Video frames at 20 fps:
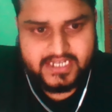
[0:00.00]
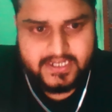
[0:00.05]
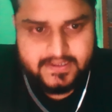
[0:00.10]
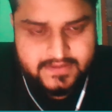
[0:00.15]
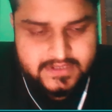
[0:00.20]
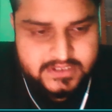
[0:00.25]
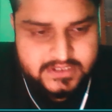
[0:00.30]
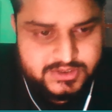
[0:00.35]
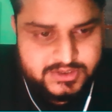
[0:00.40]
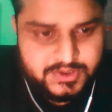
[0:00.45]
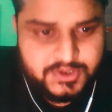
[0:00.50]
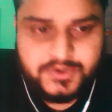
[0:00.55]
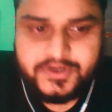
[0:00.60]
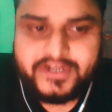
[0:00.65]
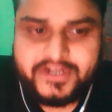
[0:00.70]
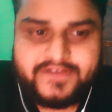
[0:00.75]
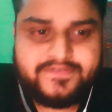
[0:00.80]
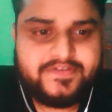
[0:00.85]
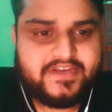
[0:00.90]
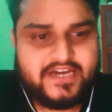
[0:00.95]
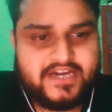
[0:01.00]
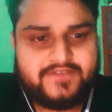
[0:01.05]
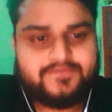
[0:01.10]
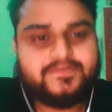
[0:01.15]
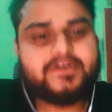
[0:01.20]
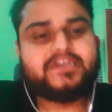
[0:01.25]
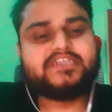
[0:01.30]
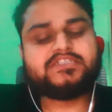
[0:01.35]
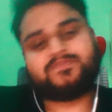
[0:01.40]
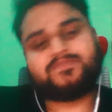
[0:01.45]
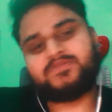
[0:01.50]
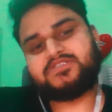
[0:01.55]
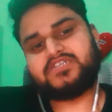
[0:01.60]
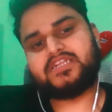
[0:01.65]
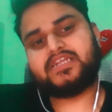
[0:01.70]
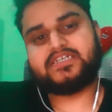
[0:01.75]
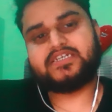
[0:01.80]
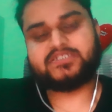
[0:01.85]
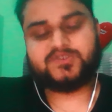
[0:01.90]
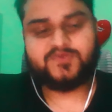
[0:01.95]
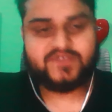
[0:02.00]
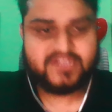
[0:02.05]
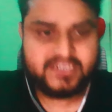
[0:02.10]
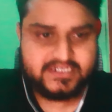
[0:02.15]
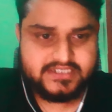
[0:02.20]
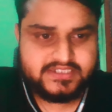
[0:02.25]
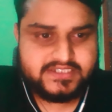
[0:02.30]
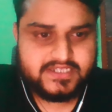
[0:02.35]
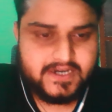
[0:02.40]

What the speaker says: So today we have very special guest with us.